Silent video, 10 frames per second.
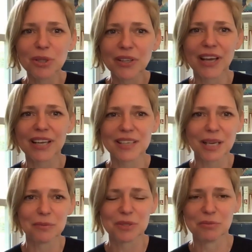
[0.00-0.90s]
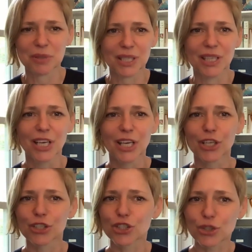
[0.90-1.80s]
at that time to be
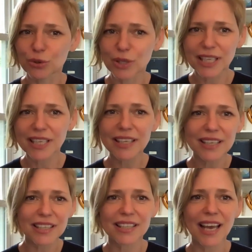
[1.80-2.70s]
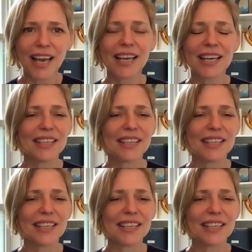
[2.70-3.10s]
shooting yet.